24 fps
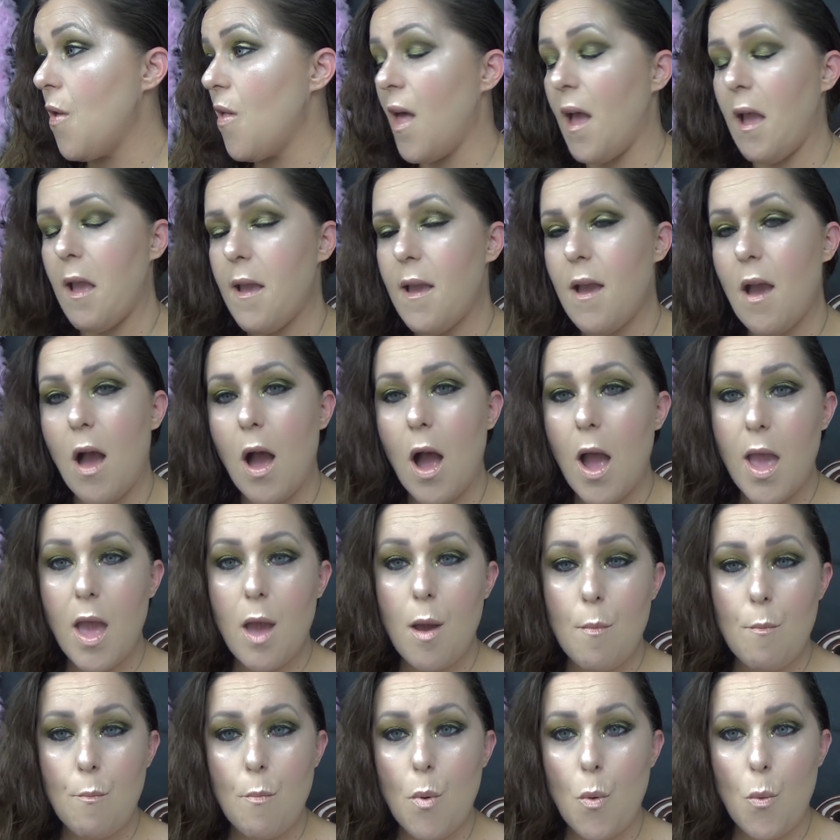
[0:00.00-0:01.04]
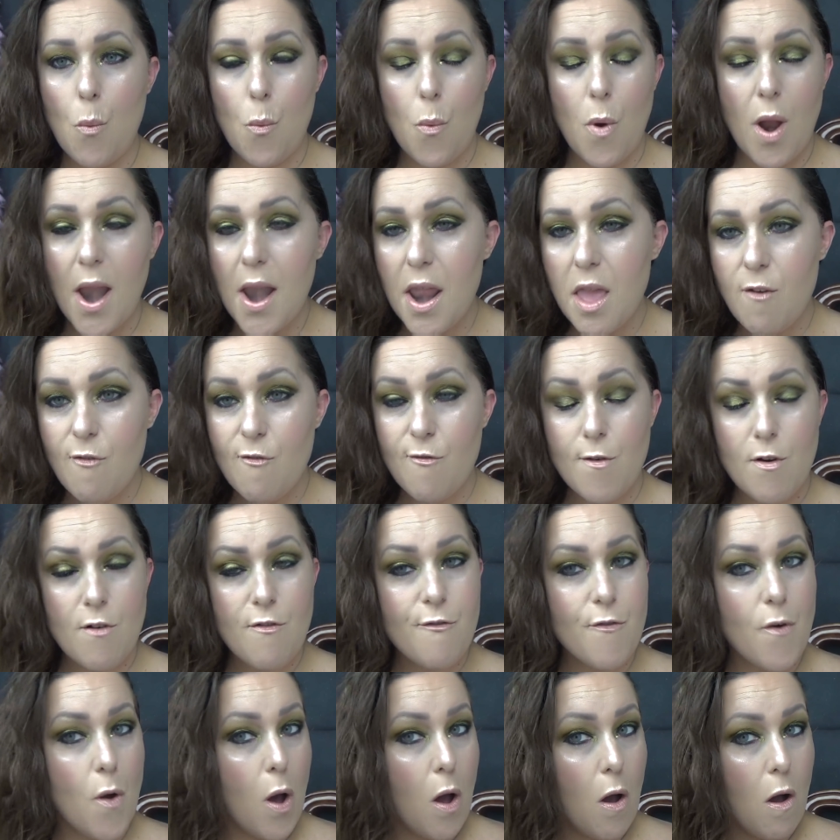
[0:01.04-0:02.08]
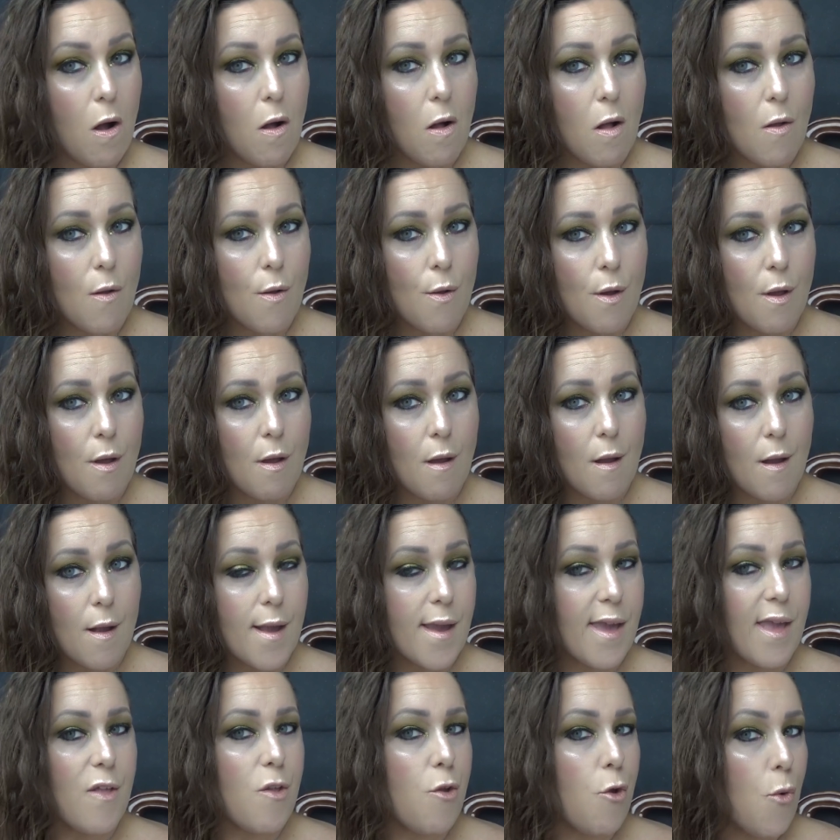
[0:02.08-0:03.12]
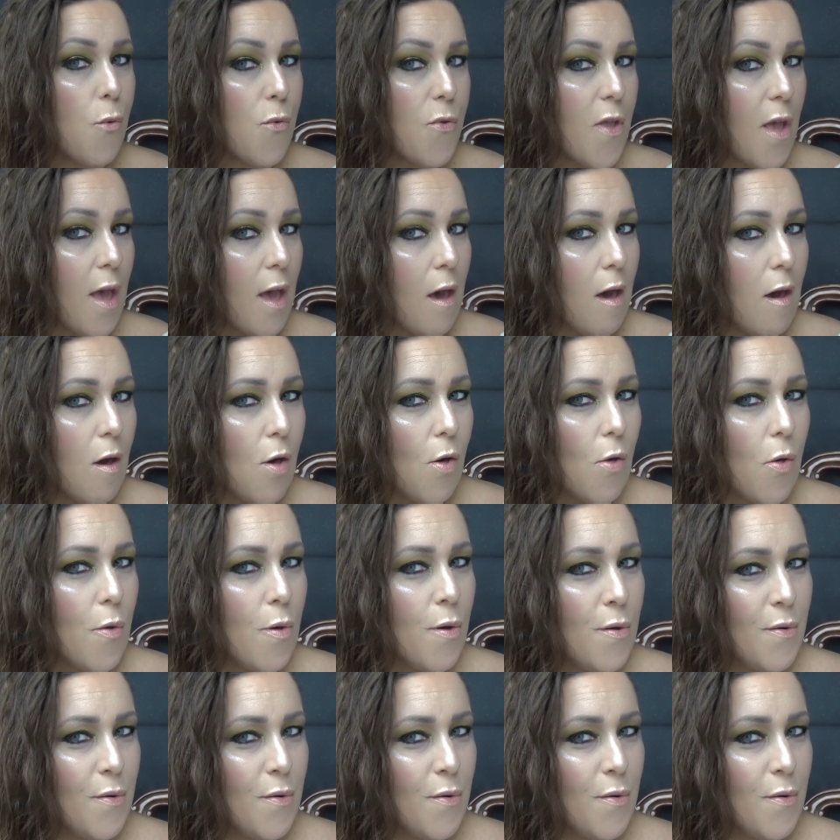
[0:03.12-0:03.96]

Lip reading: like I am ready for fall. Can you tell?